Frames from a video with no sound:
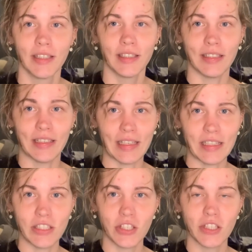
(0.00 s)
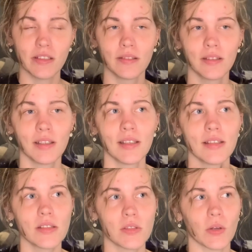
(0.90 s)
niche.
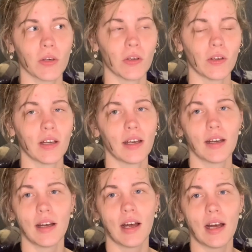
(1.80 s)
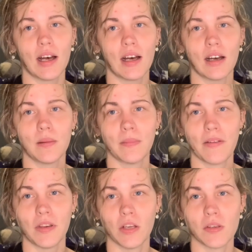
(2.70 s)
So my
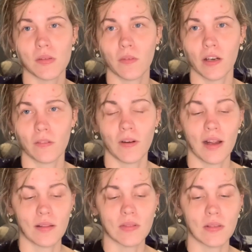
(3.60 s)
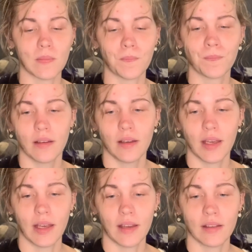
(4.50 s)
videos are very random,
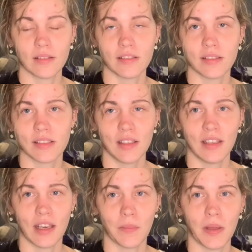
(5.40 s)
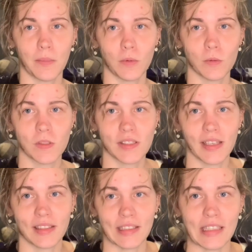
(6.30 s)
and yeah, people just
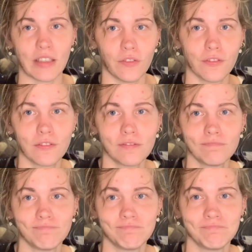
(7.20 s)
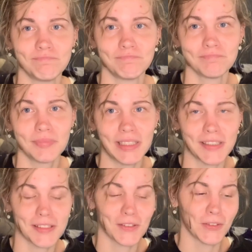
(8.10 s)
leave.
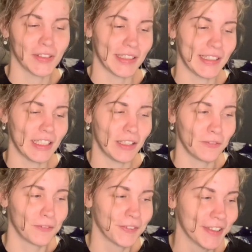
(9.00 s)
Please don't leave.